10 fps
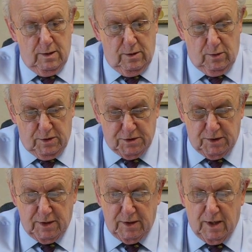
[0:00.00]
There is a
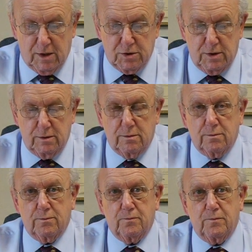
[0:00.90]
deduction,
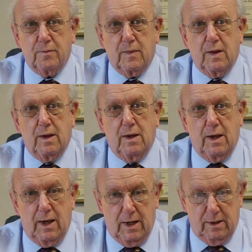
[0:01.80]

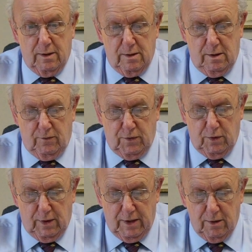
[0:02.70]
and if
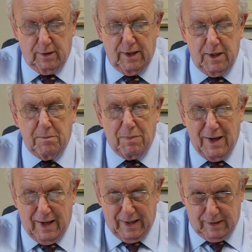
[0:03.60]
you later get it
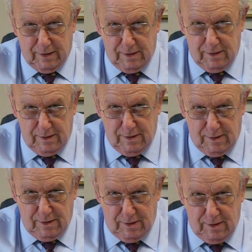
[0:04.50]
back,
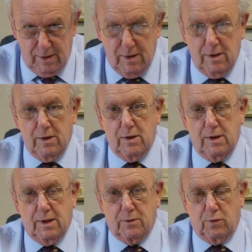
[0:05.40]

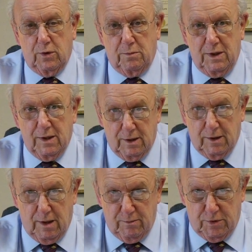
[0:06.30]
it will be
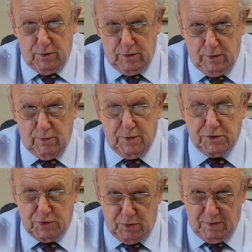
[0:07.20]
income to you,
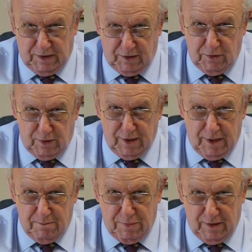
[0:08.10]
assuming you got
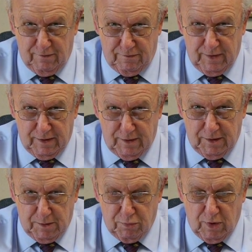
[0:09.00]
a benefit
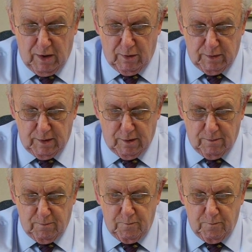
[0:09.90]
in the prior year.